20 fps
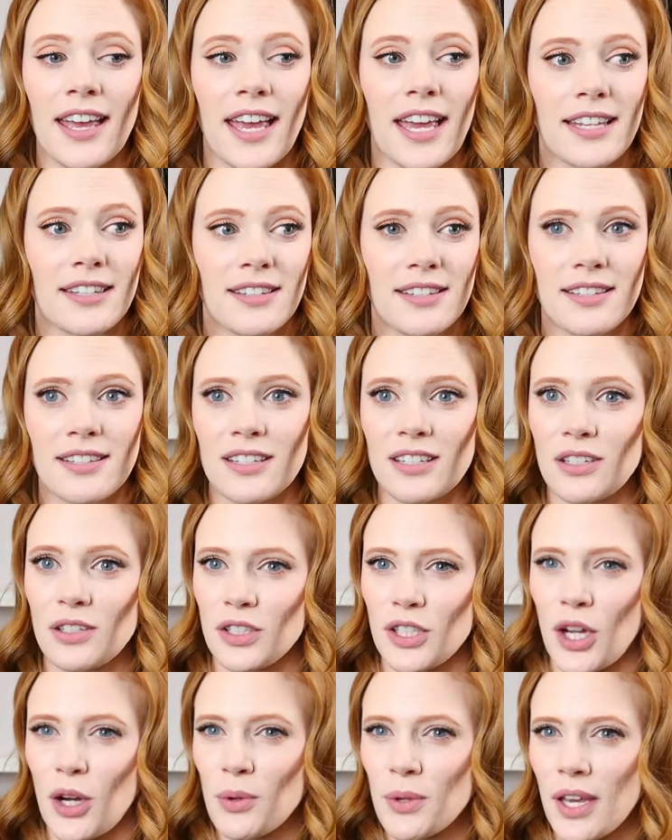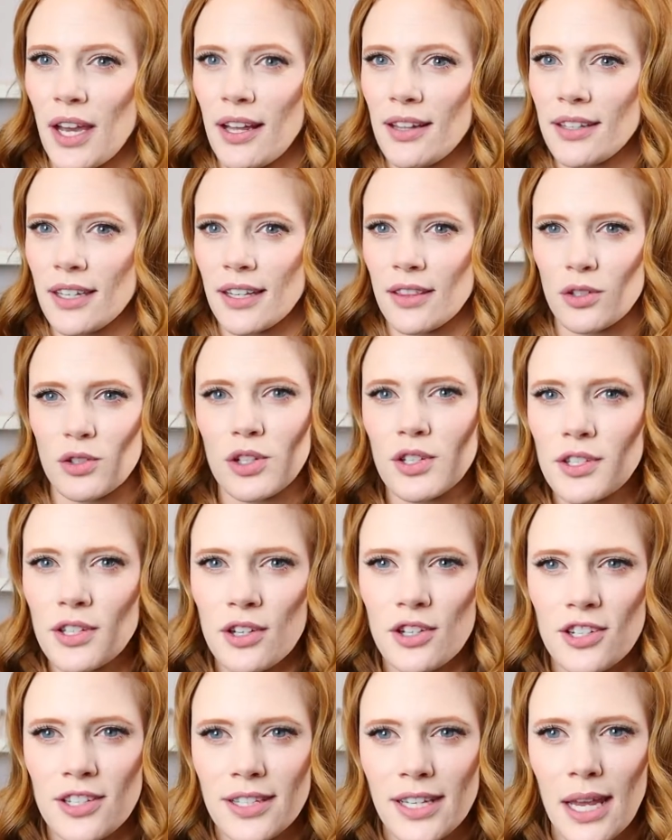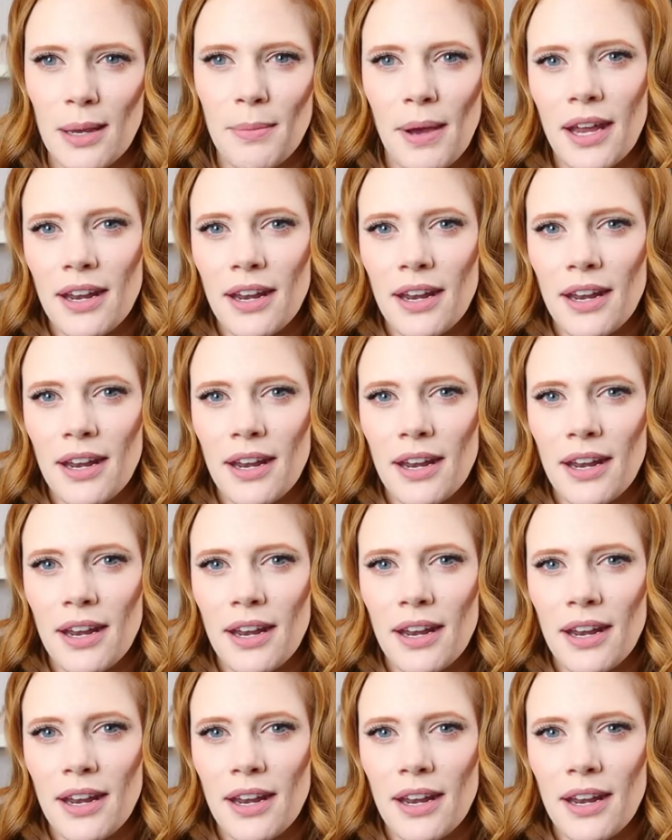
And still no yelling. The drill sergeants came